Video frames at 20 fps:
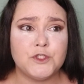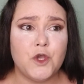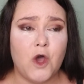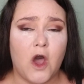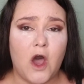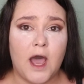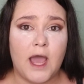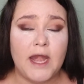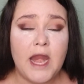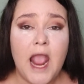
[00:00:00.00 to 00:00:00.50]

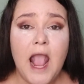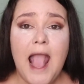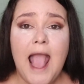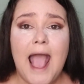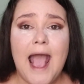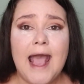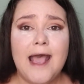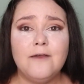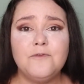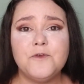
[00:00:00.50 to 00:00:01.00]
gone.
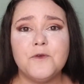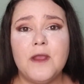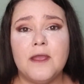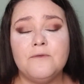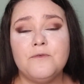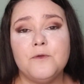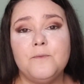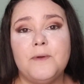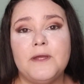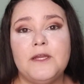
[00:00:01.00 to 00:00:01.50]
After
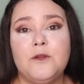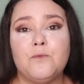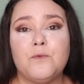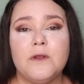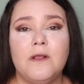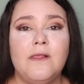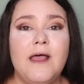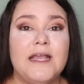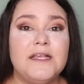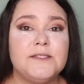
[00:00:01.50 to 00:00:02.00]
everybody
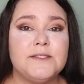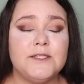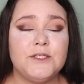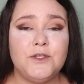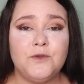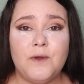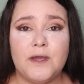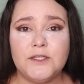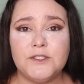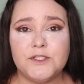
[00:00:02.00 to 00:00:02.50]
realized that
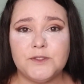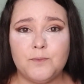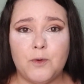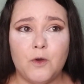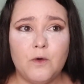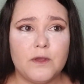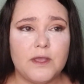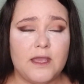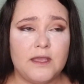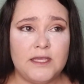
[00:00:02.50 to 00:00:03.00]
he had
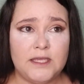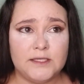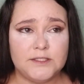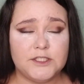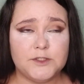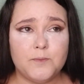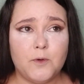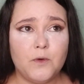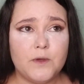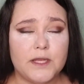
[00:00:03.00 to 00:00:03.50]

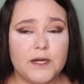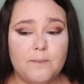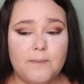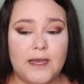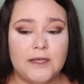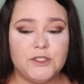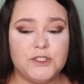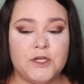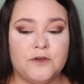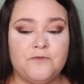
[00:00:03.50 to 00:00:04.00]
spoken
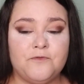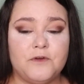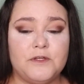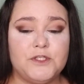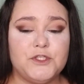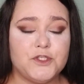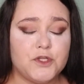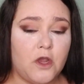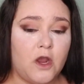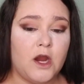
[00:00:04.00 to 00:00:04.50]
about Jeffree
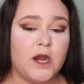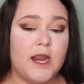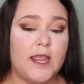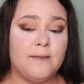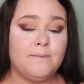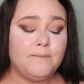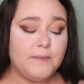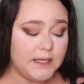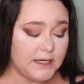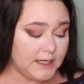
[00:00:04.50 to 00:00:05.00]
Star
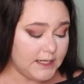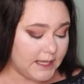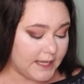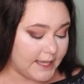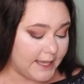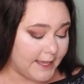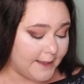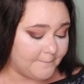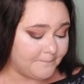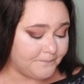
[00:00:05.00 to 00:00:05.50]
and meeting
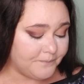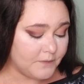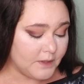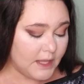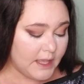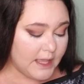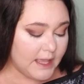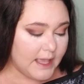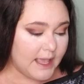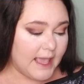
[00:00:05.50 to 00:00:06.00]
him
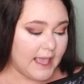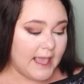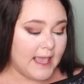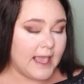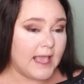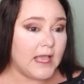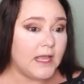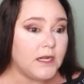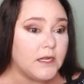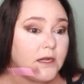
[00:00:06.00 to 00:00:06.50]

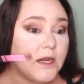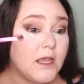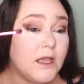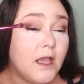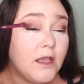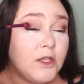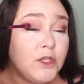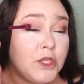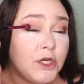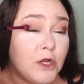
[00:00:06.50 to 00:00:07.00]
and,
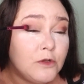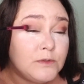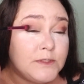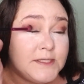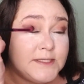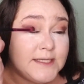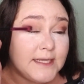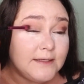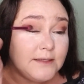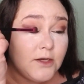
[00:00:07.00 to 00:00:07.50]
you know,
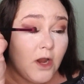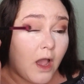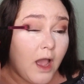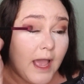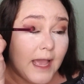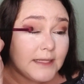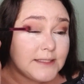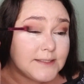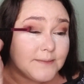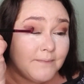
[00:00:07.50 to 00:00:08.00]
did
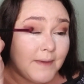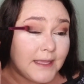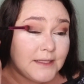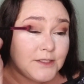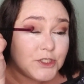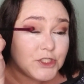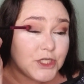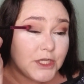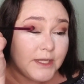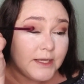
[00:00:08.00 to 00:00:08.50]
not
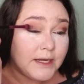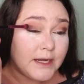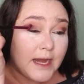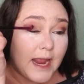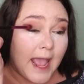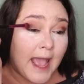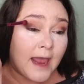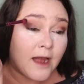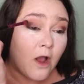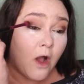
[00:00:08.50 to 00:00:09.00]
mention
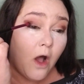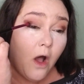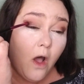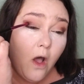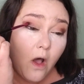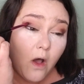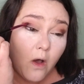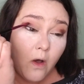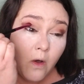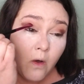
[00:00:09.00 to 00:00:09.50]
at
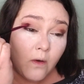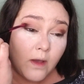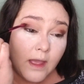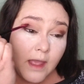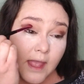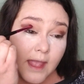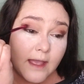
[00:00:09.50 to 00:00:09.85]
all